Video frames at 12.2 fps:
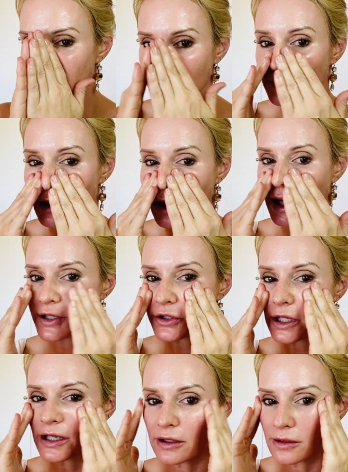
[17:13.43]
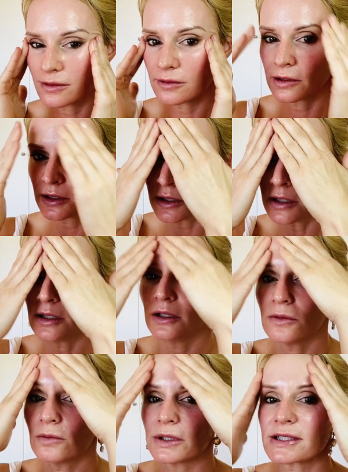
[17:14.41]
and hydrated
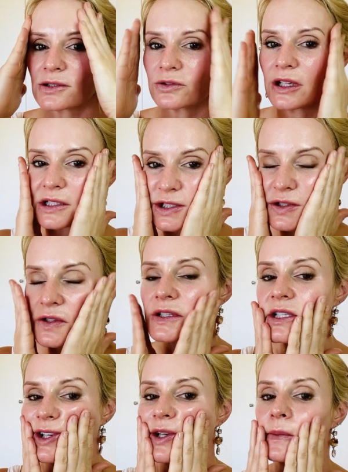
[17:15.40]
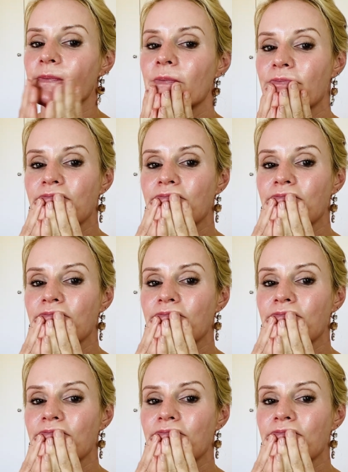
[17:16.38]
once all that soaks in.